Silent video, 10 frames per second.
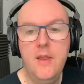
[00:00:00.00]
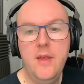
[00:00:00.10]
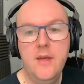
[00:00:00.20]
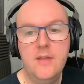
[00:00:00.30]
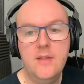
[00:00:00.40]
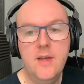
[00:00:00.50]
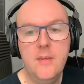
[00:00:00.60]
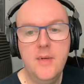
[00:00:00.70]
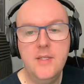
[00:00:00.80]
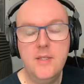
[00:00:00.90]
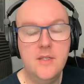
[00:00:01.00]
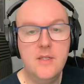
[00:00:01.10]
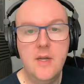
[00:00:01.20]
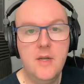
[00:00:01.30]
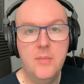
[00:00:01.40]
that is just
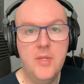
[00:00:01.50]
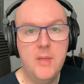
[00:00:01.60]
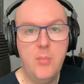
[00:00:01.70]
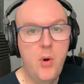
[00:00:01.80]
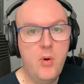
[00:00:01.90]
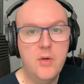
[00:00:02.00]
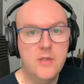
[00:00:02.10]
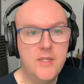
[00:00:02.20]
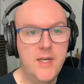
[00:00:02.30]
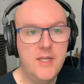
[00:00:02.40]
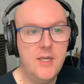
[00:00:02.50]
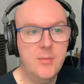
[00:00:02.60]
a completely bonkers idea.